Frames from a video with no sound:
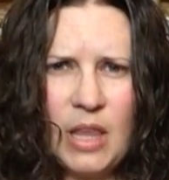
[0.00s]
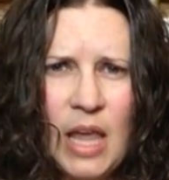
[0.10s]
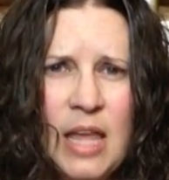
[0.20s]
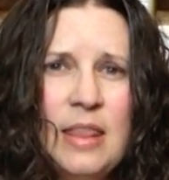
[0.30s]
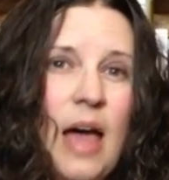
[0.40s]

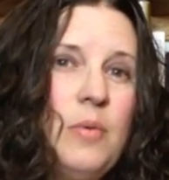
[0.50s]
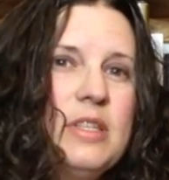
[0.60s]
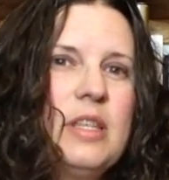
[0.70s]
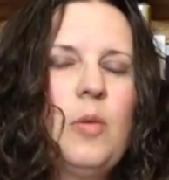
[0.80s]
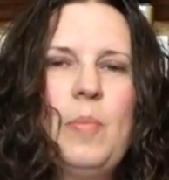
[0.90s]
And that was
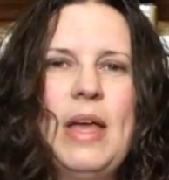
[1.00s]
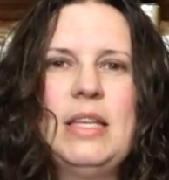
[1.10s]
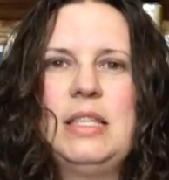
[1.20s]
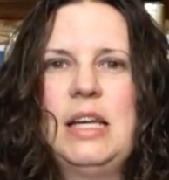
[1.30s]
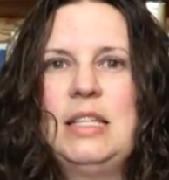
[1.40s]
their
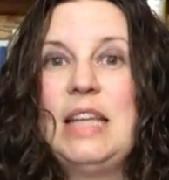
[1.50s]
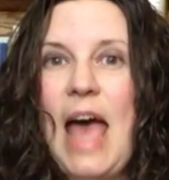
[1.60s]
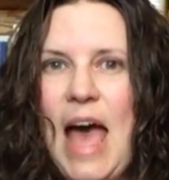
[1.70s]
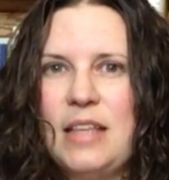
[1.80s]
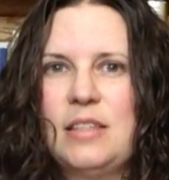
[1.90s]
basic
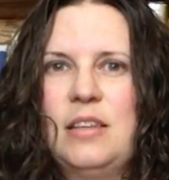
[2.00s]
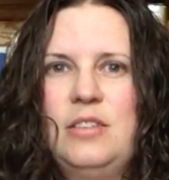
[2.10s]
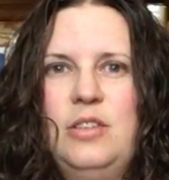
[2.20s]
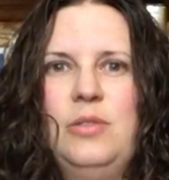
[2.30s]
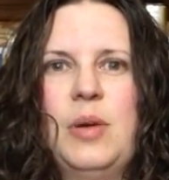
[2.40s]
task
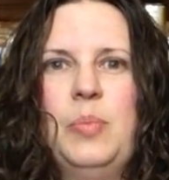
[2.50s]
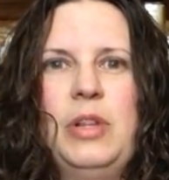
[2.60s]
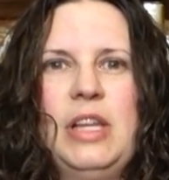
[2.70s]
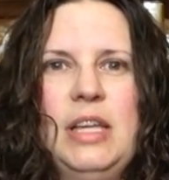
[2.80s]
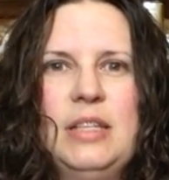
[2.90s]
to
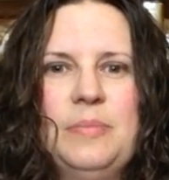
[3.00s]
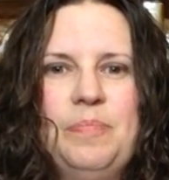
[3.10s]
complete.